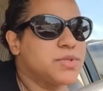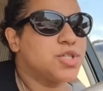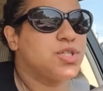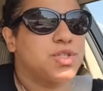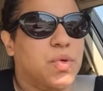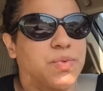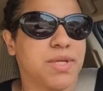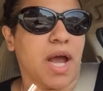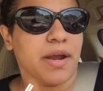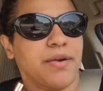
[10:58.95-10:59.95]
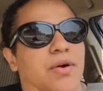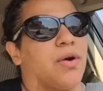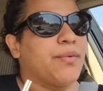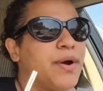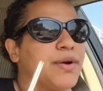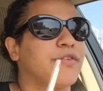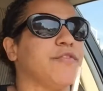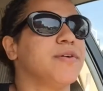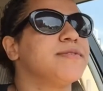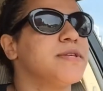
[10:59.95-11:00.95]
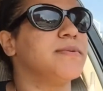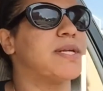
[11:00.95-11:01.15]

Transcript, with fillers: She's so tired. I want her to fall asleep.